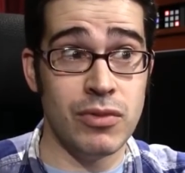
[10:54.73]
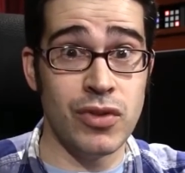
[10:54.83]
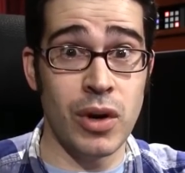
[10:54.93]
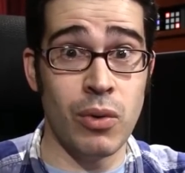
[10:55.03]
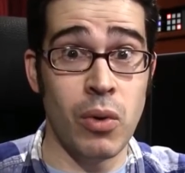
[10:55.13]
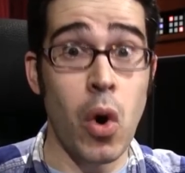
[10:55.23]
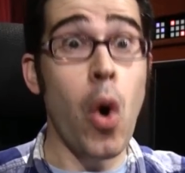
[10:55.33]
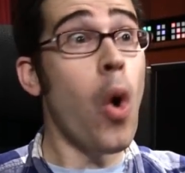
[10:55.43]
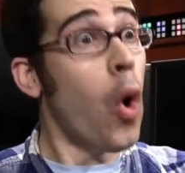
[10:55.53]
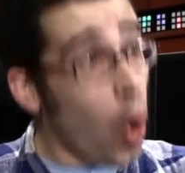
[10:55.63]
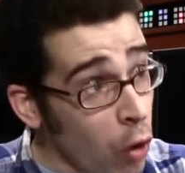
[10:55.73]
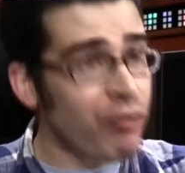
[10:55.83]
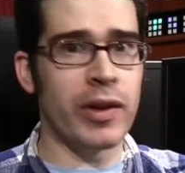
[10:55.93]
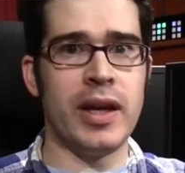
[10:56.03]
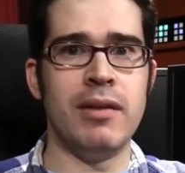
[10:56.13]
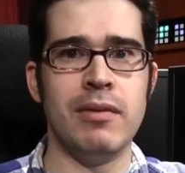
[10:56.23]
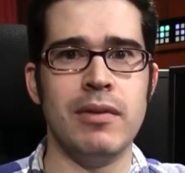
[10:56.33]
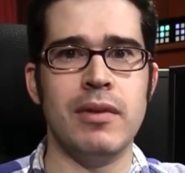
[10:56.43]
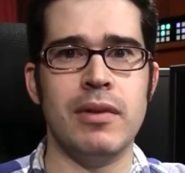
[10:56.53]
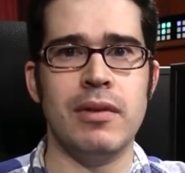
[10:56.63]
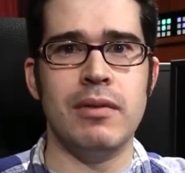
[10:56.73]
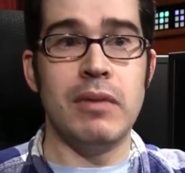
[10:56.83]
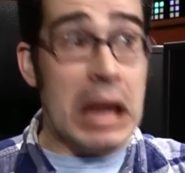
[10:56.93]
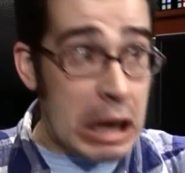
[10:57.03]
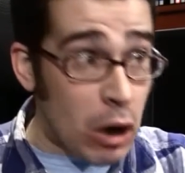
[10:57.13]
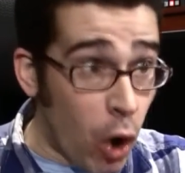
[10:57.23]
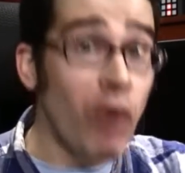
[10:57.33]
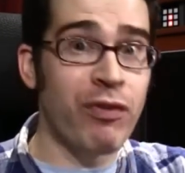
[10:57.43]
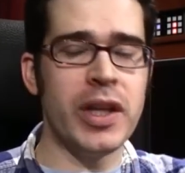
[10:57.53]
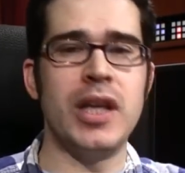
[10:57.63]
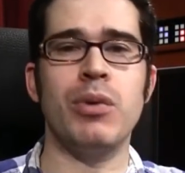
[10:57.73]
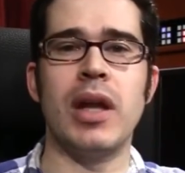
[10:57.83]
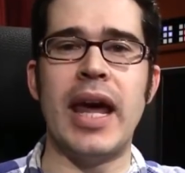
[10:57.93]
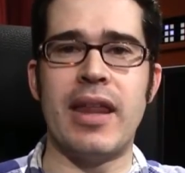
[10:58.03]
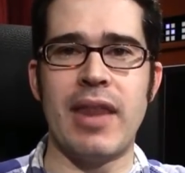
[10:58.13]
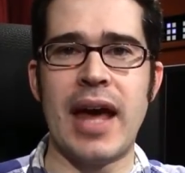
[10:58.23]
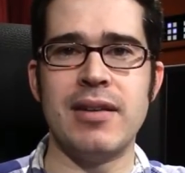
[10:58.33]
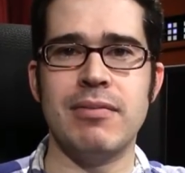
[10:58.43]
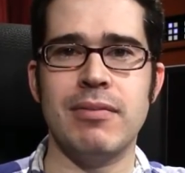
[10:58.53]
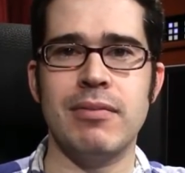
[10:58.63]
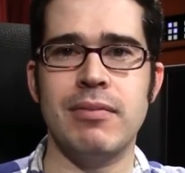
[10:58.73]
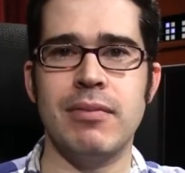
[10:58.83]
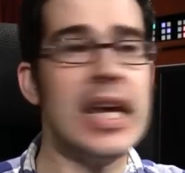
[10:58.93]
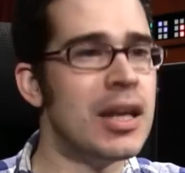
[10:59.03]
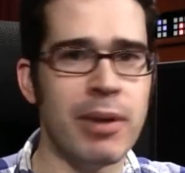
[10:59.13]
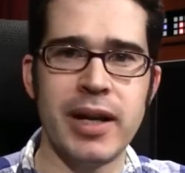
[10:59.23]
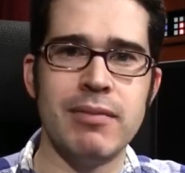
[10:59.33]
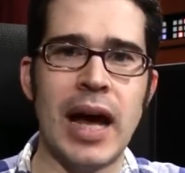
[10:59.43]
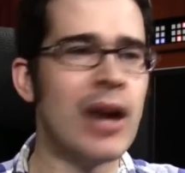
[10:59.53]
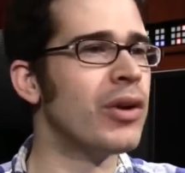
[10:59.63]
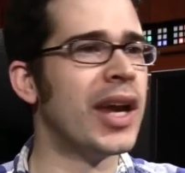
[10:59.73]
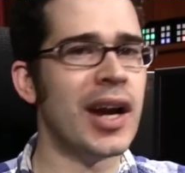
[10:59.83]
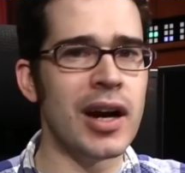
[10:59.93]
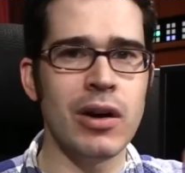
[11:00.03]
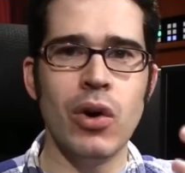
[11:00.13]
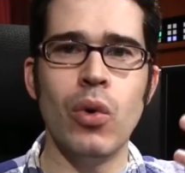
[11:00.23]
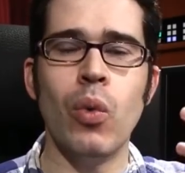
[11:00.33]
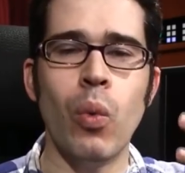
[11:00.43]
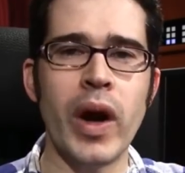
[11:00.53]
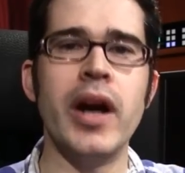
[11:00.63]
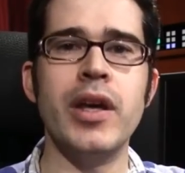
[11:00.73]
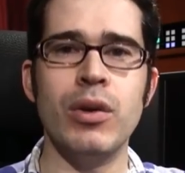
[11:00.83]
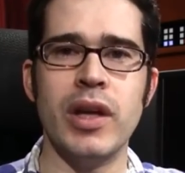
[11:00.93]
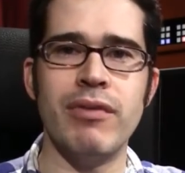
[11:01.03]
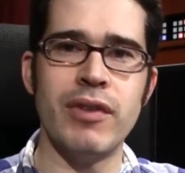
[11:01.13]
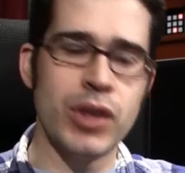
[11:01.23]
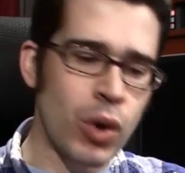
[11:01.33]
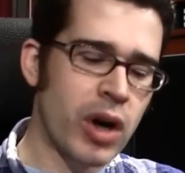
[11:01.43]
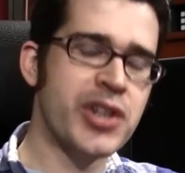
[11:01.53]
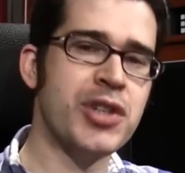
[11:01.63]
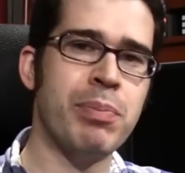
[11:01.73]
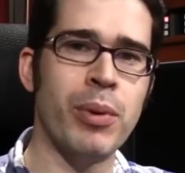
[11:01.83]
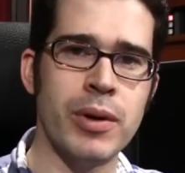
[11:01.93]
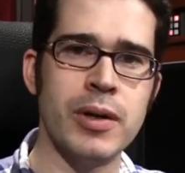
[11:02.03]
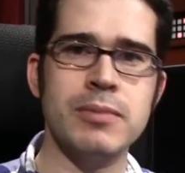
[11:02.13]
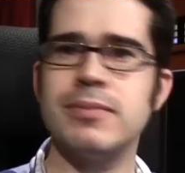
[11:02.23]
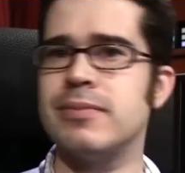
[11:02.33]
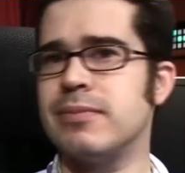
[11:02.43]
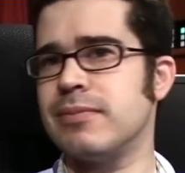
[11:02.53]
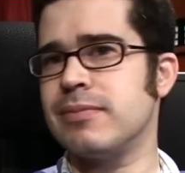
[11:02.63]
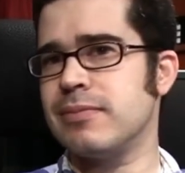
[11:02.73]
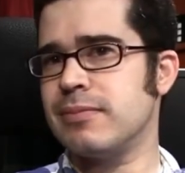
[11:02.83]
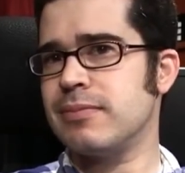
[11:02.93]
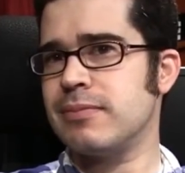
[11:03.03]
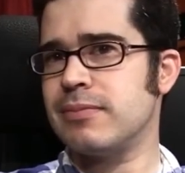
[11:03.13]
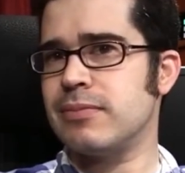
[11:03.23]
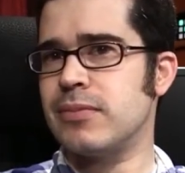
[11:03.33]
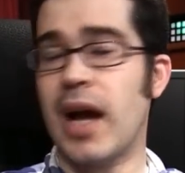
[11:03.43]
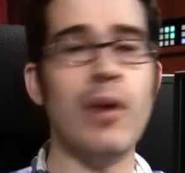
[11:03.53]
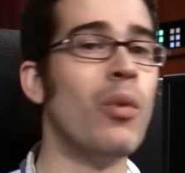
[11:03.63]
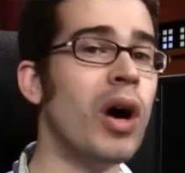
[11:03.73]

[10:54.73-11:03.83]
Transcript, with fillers: So hopefully you would like that. Anybody. I don't care where you live. If you are a supporter, I